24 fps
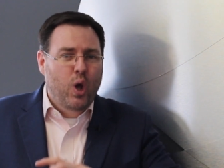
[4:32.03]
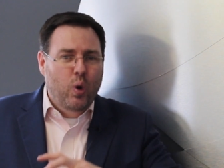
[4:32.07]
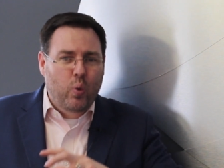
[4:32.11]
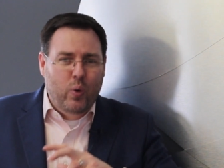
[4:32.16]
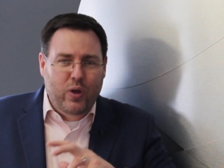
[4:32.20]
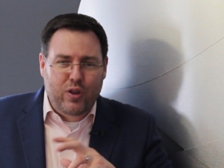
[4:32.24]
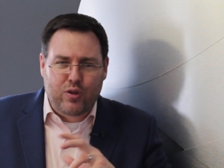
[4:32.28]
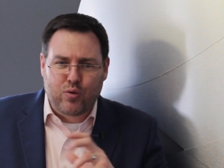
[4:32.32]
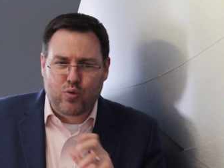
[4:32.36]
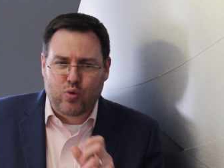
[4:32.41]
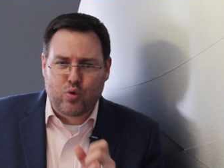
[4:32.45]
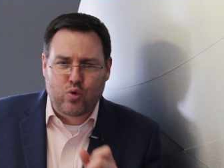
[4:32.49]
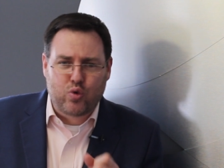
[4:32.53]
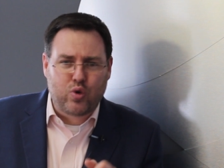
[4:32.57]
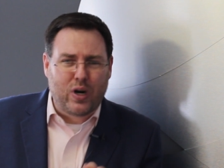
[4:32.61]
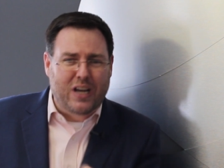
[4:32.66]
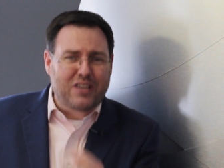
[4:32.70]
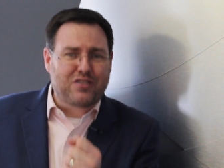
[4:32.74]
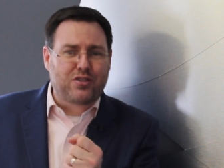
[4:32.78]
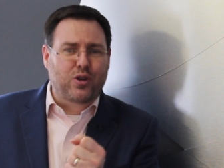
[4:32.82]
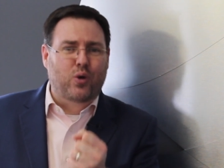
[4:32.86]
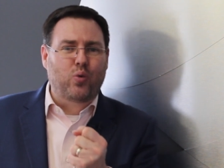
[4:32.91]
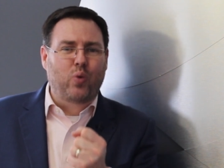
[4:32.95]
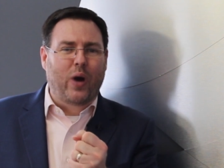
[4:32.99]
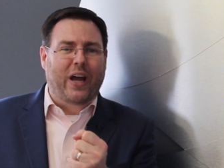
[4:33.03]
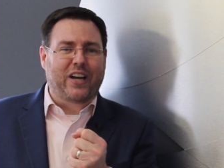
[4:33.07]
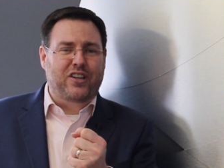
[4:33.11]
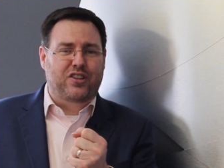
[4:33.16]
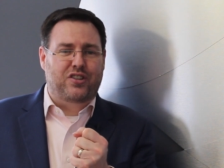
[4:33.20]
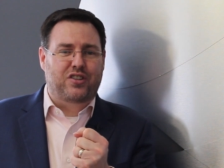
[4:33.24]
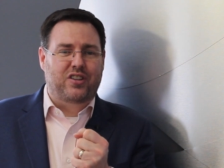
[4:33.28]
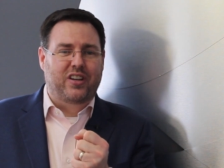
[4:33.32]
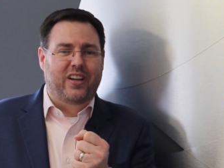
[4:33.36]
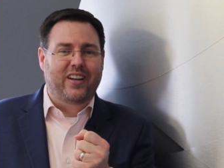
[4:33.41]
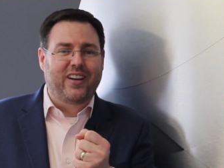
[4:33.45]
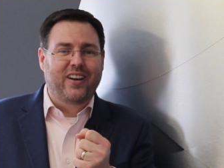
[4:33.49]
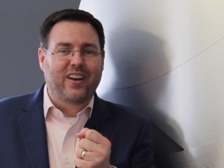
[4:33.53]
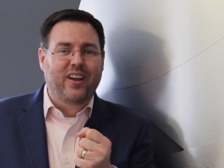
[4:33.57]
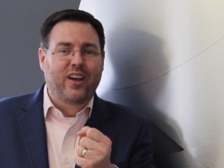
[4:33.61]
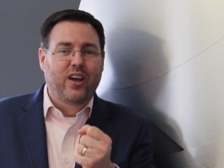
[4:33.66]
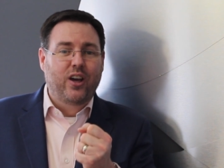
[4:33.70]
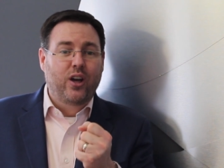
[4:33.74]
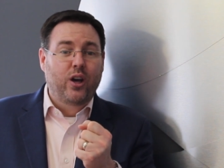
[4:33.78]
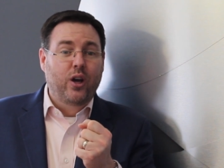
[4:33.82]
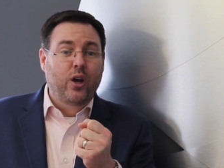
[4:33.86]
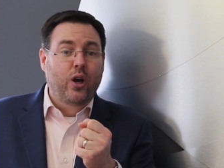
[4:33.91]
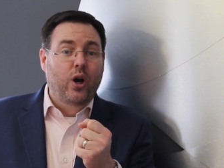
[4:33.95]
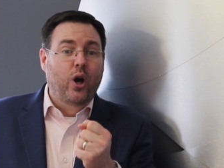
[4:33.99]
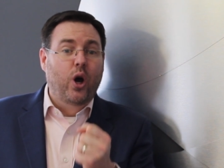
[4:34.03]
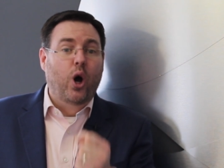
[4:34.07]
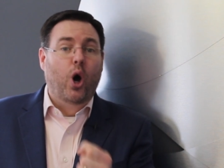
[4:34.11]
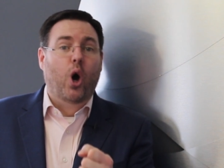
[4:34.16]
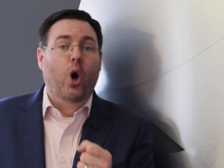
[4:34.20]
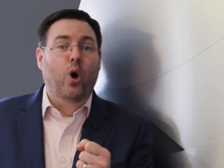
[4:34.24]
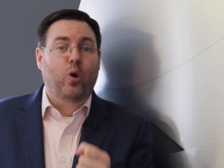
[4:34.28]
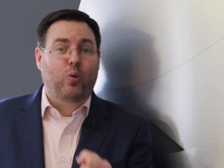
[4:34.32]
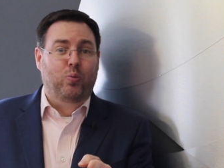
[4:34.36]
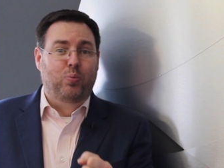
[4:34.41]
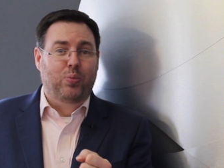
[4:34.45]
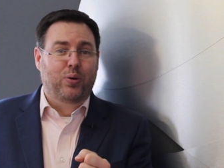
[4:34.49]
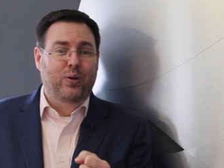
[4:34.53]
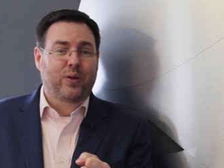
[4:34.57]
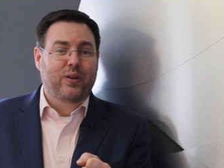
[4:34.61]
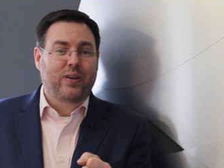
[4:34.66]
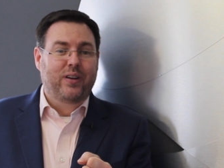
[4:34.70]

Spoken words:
with resurrection hope.